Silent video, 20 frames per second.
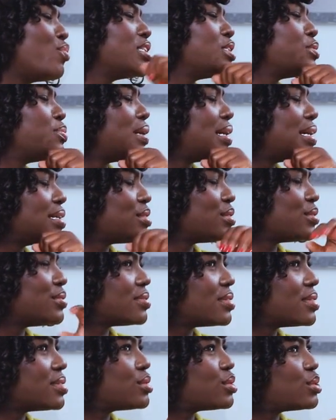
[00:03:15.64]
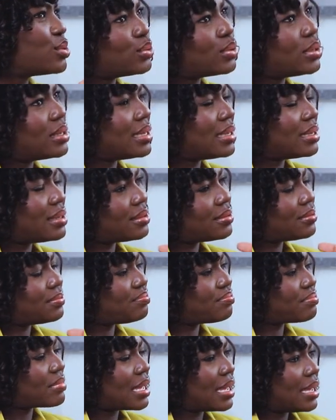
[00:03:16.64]
Which part of the solar
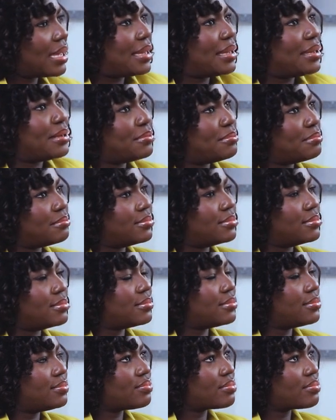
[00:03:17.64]
um,